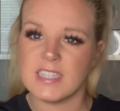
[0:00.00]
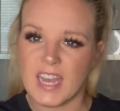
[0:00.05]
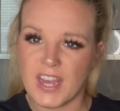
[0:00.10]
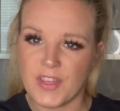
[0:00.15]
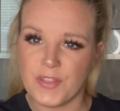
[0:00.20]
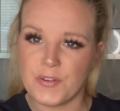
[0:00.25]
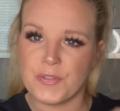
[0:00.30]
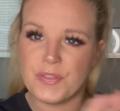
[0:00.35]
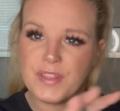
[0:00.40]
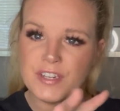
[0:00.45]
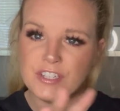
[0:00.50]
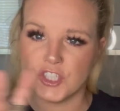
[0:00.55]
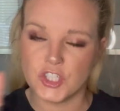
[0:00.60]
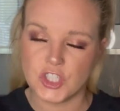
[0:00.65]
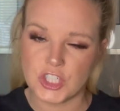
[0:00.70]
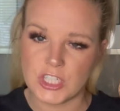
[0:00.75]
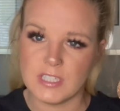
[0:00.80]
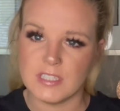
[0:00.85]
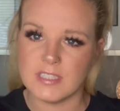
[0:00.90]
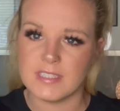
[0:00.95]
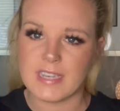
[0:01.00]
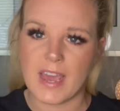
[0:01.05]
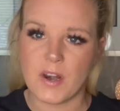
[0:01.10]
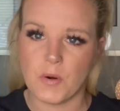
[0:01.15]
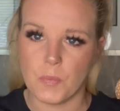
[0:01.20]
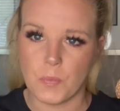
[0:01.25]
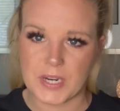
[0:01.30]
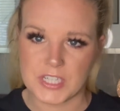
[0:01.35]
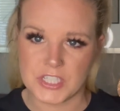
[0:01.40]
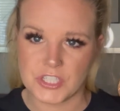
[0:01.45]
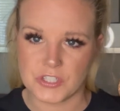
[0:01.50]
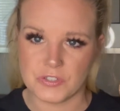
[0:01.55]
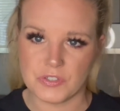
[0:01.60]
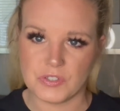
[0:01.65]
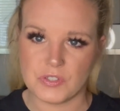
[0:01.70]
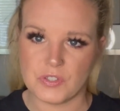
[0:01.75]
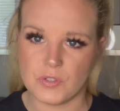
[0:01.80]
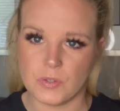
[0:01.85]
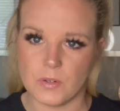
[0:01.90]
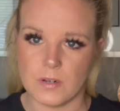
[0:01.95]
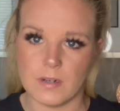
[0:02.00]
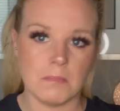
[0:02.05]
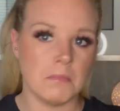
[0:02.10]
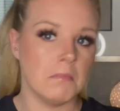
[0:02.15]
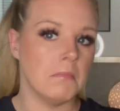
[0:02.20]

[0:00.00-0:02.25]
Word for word: other than jeans at a Western store.